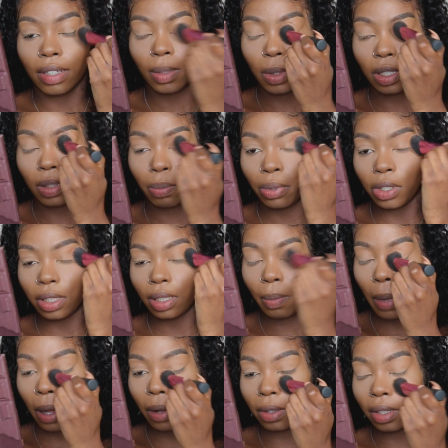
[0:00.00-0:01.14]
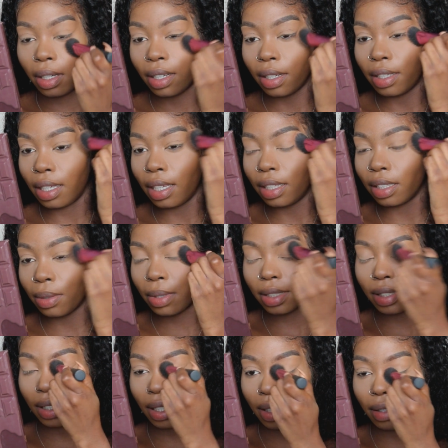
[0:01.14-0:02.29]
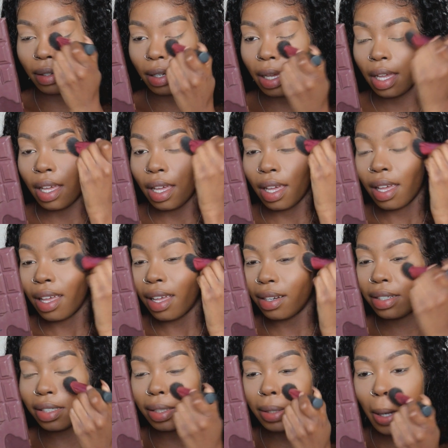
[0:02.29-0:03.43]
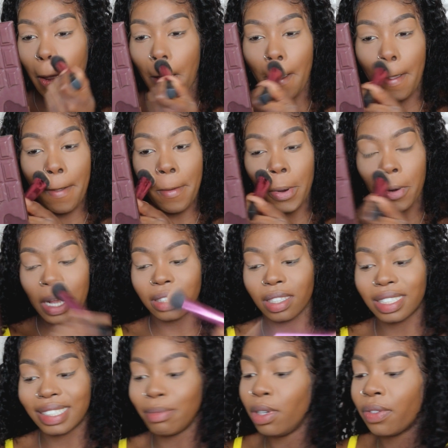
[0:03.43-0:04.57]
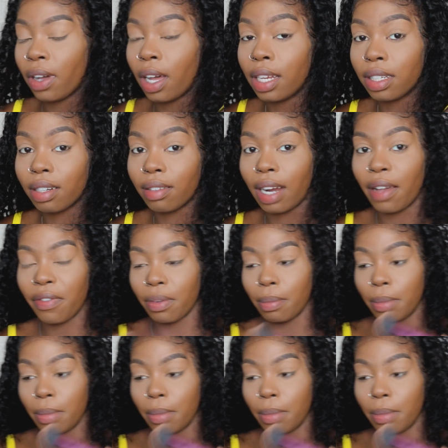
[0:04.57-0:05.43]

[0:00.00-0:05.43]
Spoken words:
So we just push the powder into our skin and it just creates a smoother under eye for